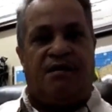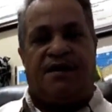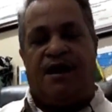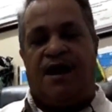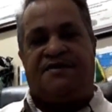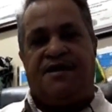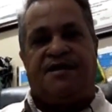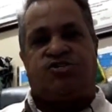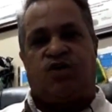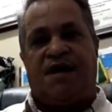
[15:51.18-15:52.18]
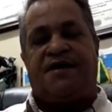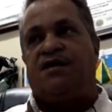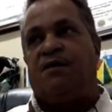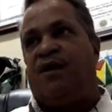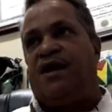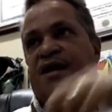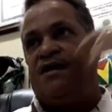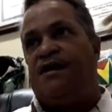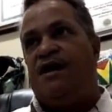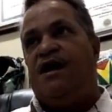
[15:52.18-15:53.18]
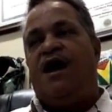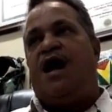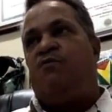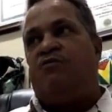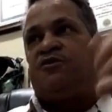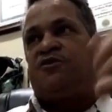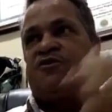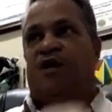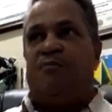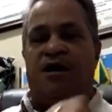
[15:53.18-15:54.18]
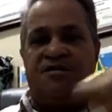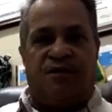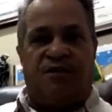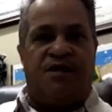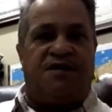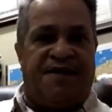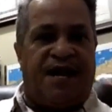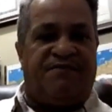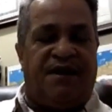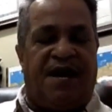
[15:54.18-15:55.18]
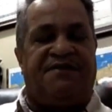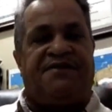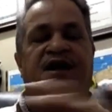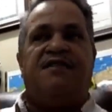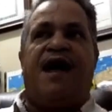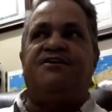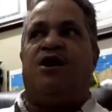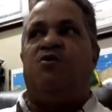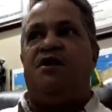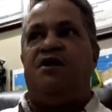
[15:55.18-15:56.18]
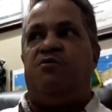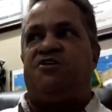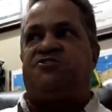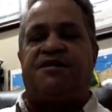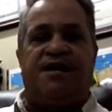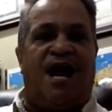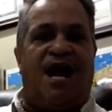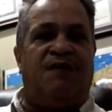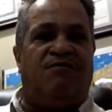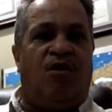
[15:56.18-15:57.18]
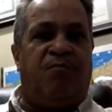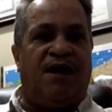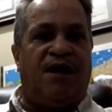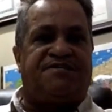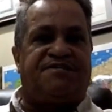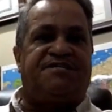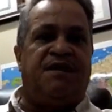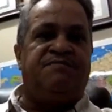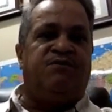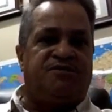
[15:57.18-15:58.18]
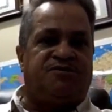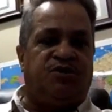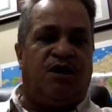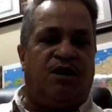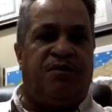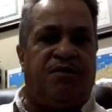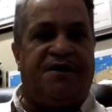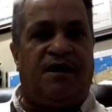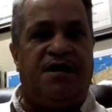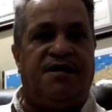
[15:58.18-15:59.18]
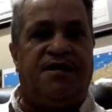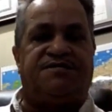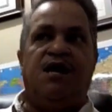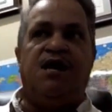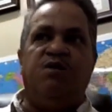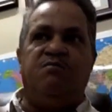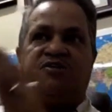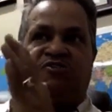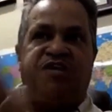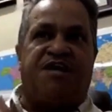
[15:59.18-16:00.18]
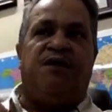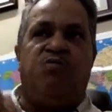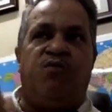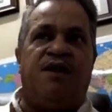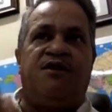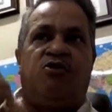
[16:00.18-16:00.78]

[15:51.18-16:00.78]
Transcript: lightning is striking the plane, and we're in turbulence and we're in the dead of the night. That is how we check the caliber of our pilots. Same thing we must do with our political leaders. We must check them when the